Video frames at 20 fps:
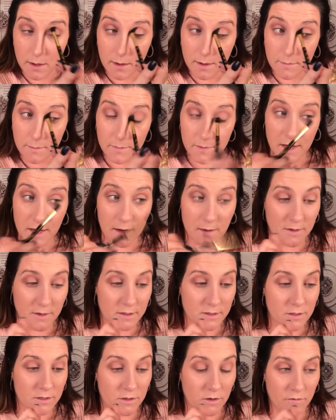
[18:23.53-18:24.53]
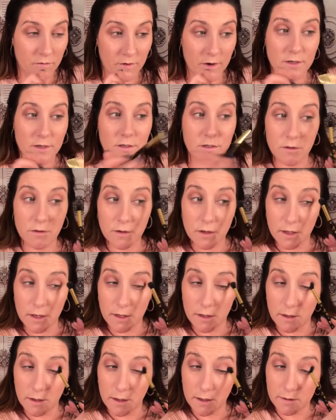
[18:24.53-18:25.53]
But yeah, I mean, so far so
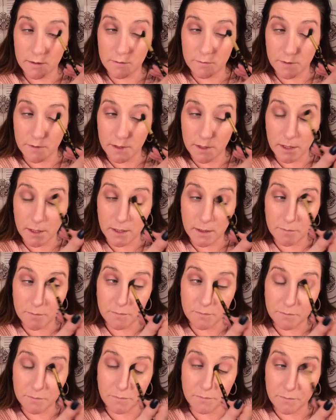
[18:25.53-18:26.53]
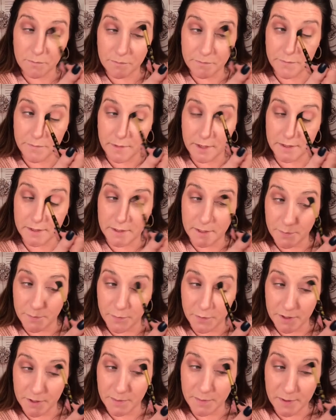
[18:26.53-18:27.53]
good. It's really, they seem
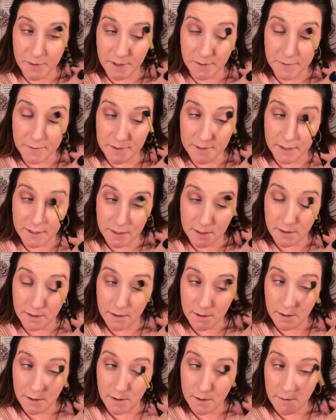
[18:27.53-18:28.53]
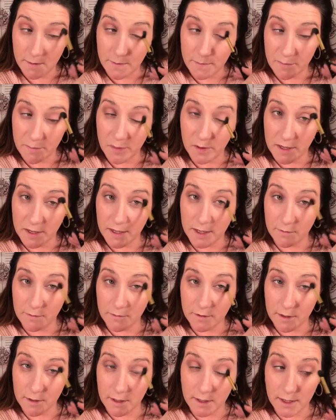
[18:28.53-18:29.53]
pretty pigmented, blending
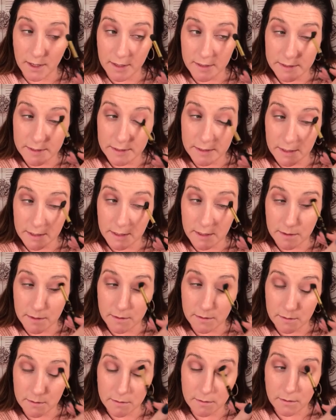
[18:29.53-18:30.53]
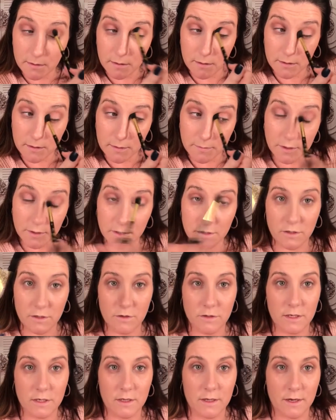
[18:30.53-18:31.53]
really nicely. And I'm just
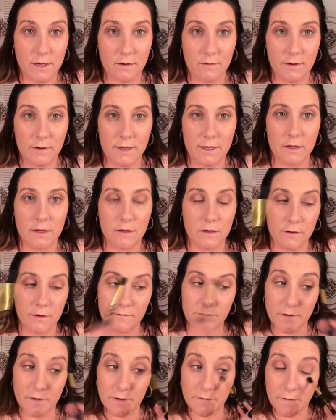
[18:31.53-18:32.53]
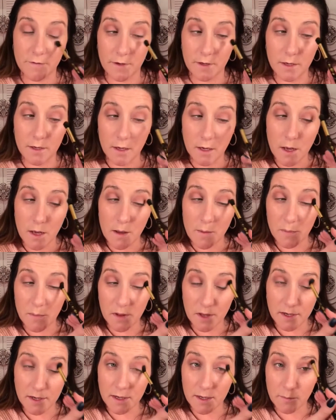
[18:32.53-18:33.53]
using like a regular fluffy
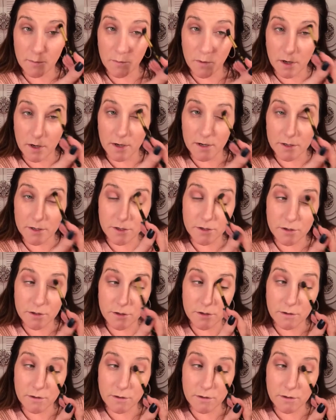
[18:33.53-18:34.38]
blending brush.